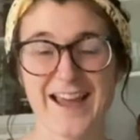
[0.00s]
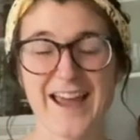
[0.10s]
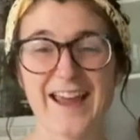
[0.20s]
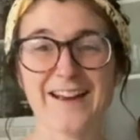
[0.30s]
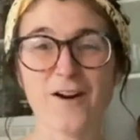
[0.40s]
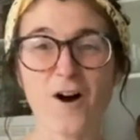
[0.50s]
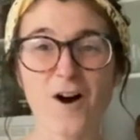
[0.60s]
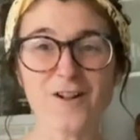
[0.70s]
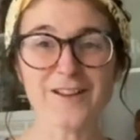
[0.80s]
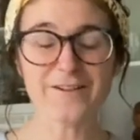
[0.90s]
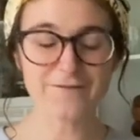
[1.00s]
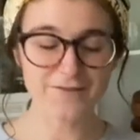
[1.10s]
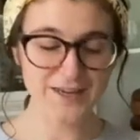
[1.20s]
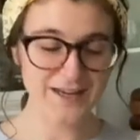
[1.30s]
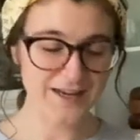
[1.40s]
And all of
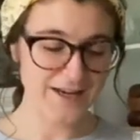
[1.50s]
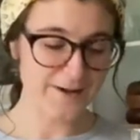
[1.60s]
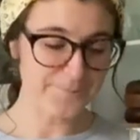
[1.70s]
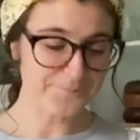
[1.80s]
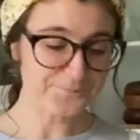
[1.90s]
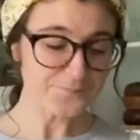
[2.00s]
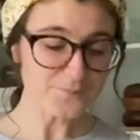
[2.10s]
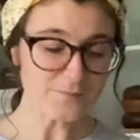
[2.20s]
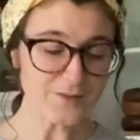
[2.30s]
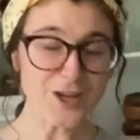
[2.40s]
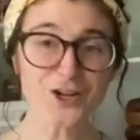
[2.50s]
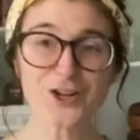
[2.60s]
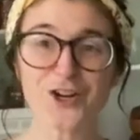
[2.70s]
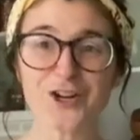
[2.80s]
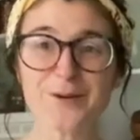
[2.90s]
the
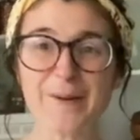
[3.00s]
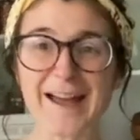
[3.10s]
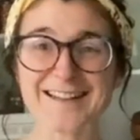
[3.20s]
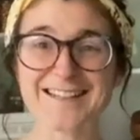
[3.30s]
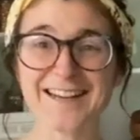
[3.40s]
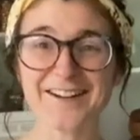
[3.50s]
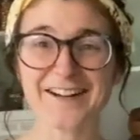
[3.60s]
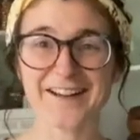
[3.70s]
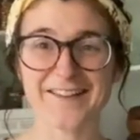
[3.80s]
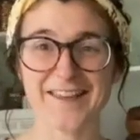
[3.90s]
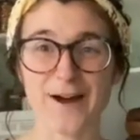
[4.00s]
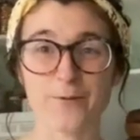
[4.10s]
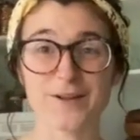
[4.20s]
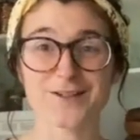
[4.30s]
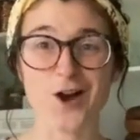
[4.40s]
good bacteria that
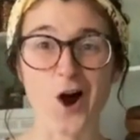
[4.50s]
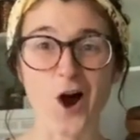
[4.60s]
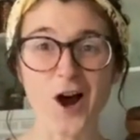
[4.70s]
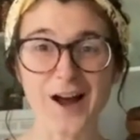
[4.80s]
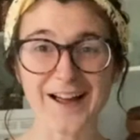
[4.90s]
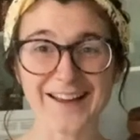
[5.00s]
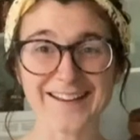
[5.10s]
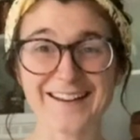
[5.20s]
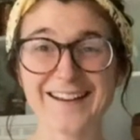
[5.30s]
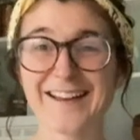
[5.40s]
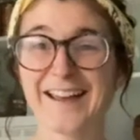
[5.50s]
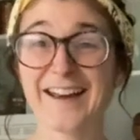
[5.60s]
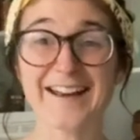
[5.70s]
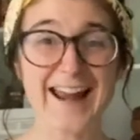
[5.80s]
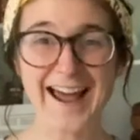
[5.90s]
was on
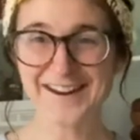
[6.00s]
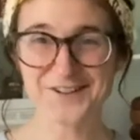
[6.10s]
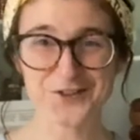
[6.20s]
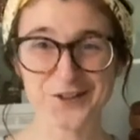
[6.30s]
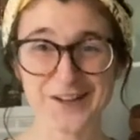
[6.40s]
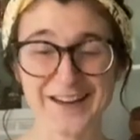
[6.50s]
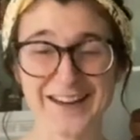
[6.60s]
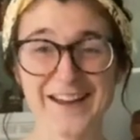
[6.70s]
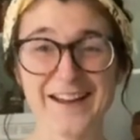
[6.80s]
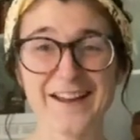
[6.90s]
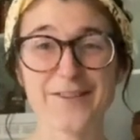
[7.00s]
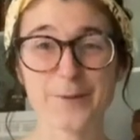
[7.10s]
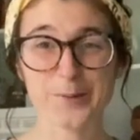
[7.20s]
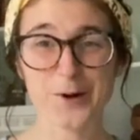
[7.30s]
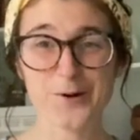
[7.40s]
naturally the
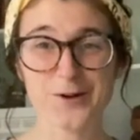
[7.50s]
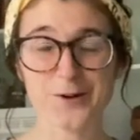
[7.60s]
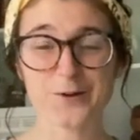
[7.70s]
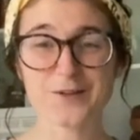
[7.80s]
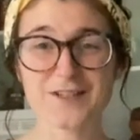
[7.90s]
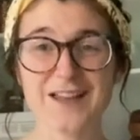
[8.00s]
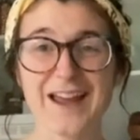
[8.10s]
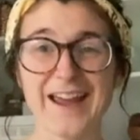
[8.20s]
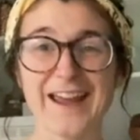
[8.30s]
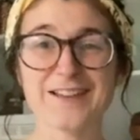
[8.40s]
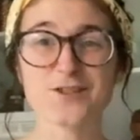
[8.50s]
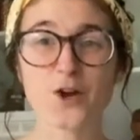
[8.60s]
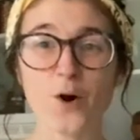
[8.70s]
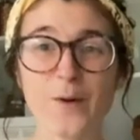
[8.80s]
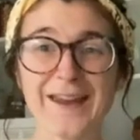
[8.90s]
produce is
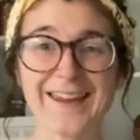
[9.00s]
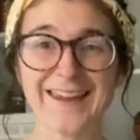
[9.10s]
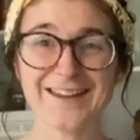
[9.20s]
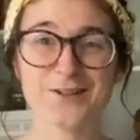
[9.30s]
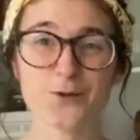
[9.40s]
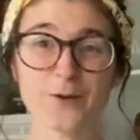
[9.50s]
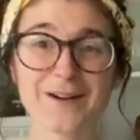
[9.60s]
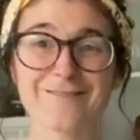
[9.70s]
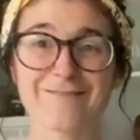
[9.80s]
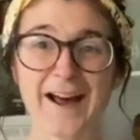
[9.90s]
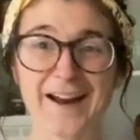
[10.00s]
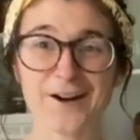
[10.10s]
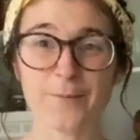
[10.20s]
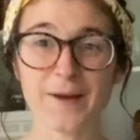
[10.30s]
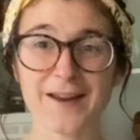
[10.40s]
going into an
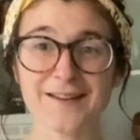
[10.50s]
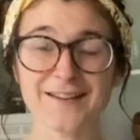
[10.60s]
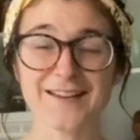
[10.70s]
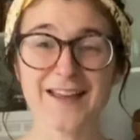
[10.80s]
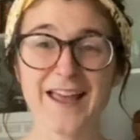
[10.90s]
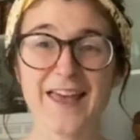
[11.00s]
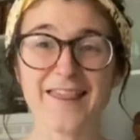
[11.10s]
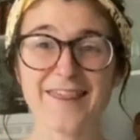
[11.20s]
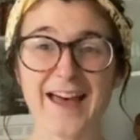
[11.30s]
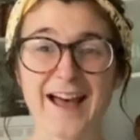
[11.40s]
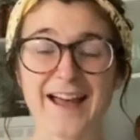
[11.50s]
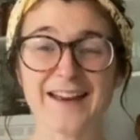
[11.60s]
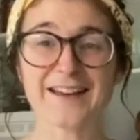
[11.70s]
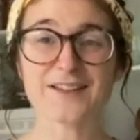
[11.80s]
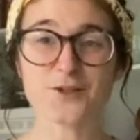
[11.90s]
environment
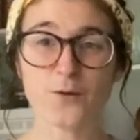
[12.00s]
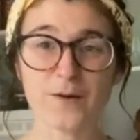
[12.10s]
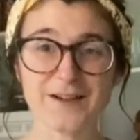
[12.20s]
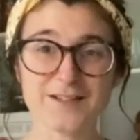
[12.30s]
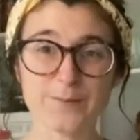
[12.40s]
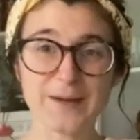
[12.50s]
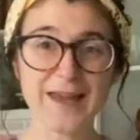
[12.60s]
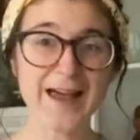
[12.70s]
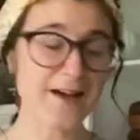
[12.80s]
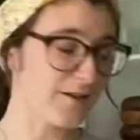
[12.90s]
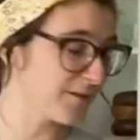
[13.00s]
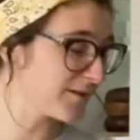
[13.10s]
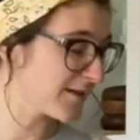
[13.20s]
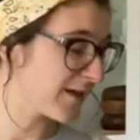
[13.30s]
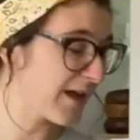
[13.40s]
that is going to be
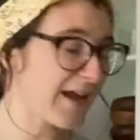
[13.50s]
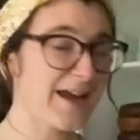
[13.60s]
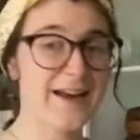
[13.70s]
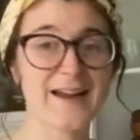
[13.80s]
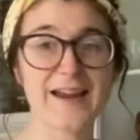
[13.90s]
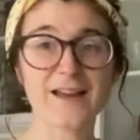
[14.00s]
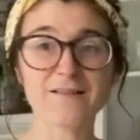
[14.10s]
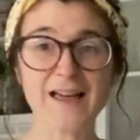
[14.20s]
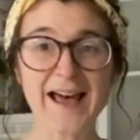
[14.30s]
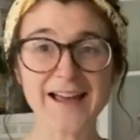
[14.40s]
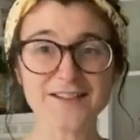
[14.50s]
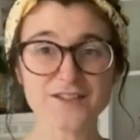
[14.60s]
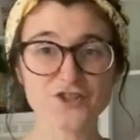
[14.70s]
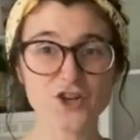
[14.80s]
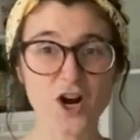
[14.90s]
held in a glass
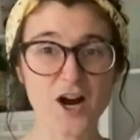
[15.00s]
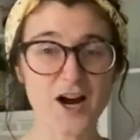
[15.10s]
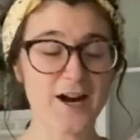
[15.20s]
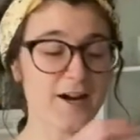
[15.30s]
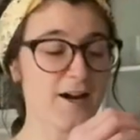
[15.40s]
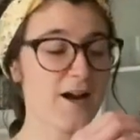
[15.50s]
jar